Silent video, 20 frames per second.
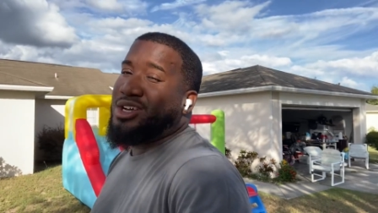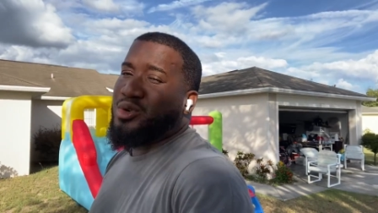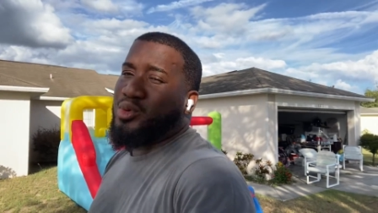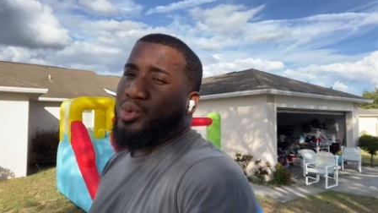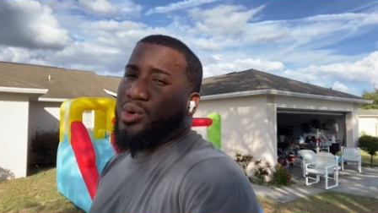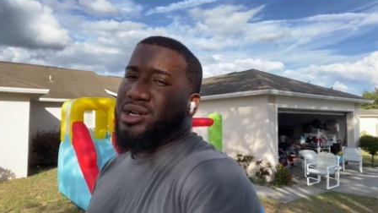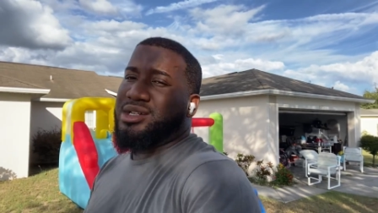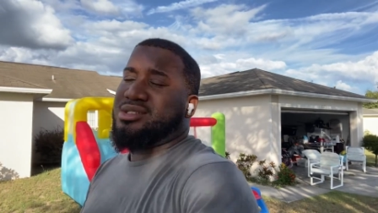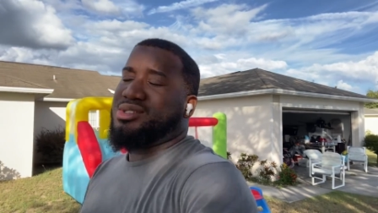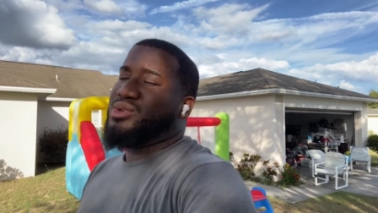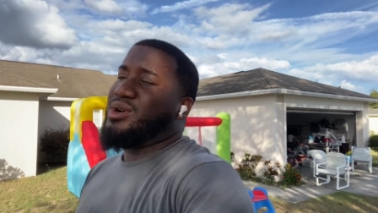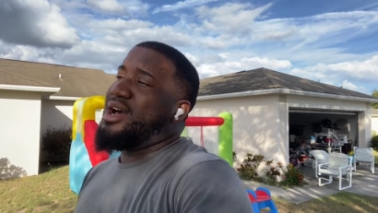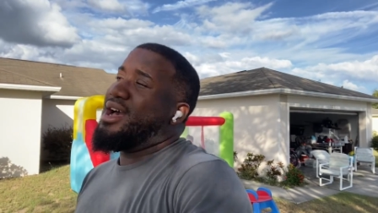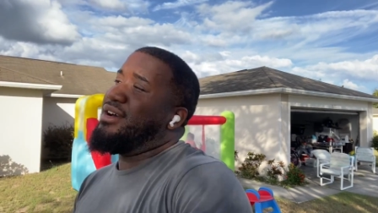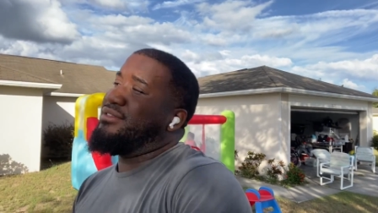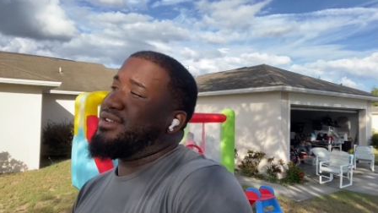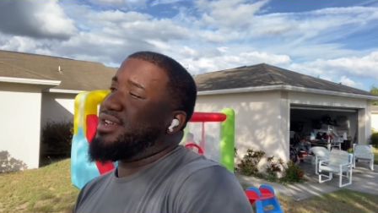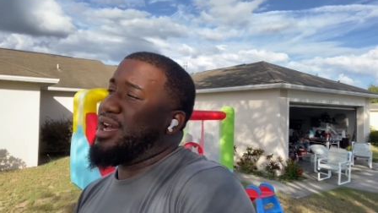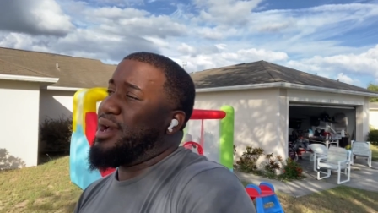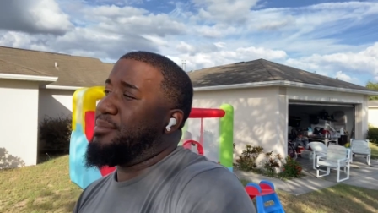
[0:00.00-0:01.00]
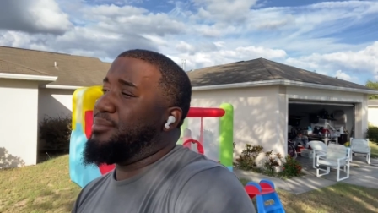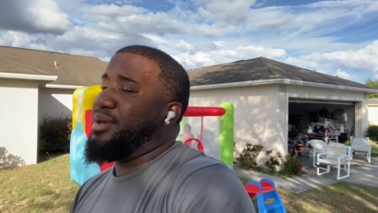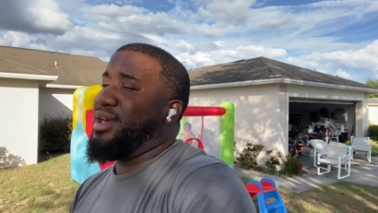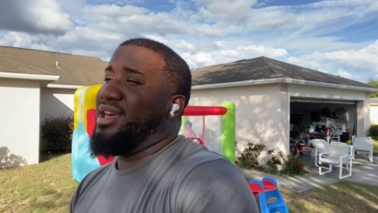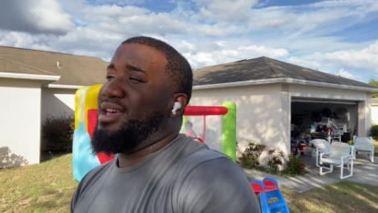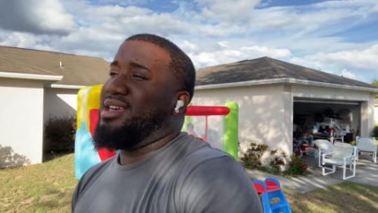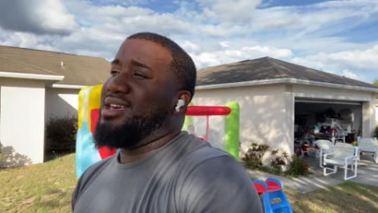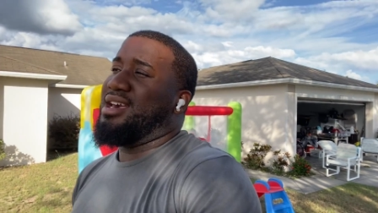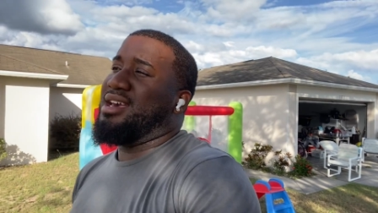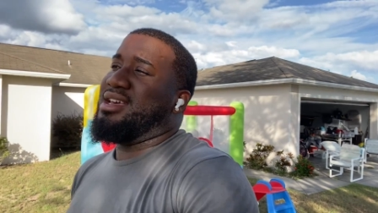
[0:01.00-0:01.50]
of one. So I haven't got
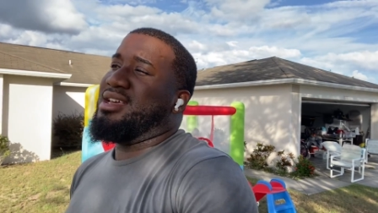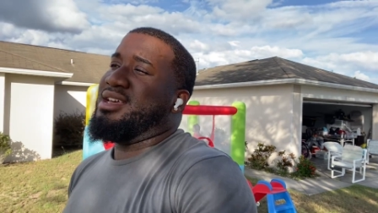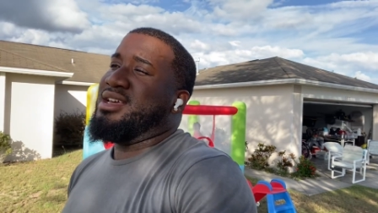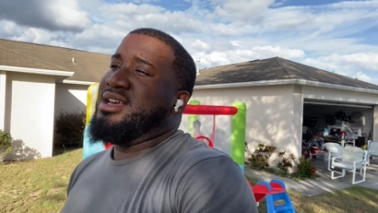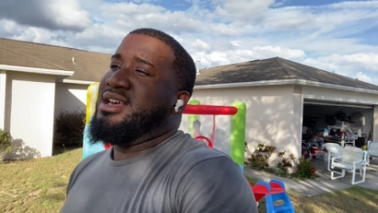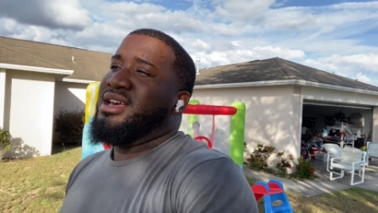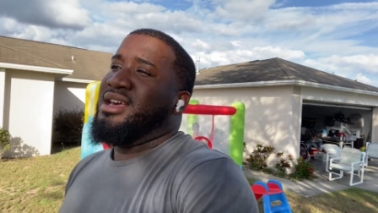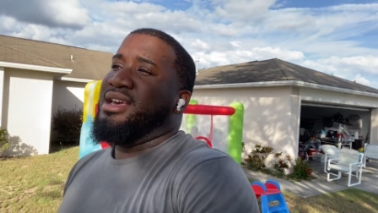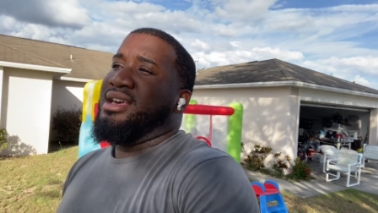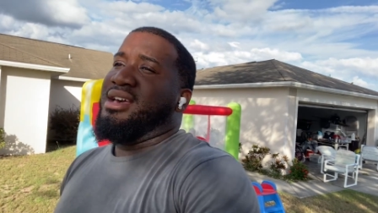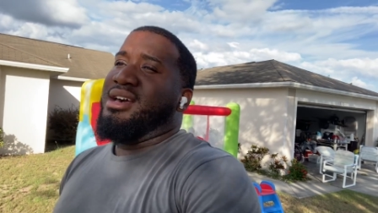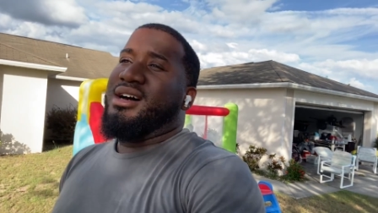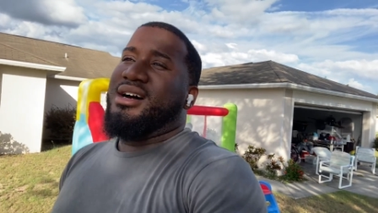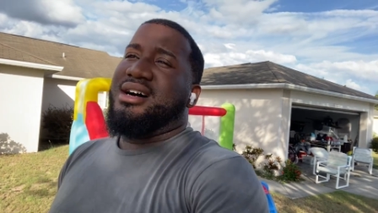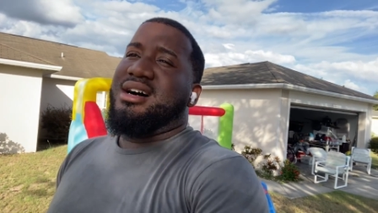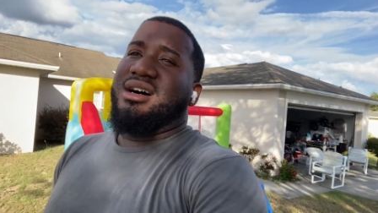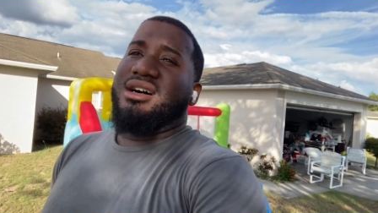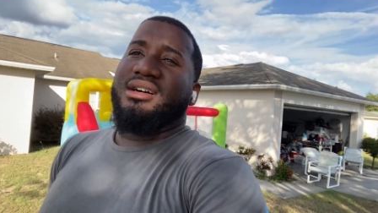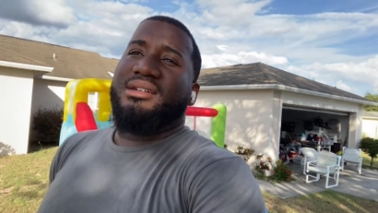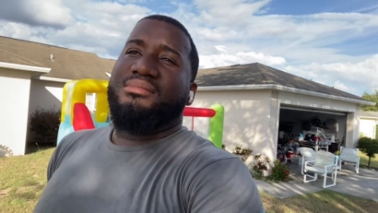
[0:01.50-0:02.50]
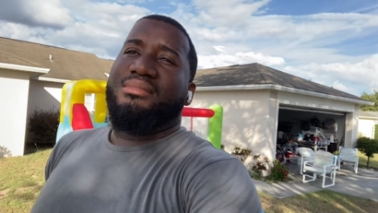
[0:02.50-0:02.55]
paid yet. Uh,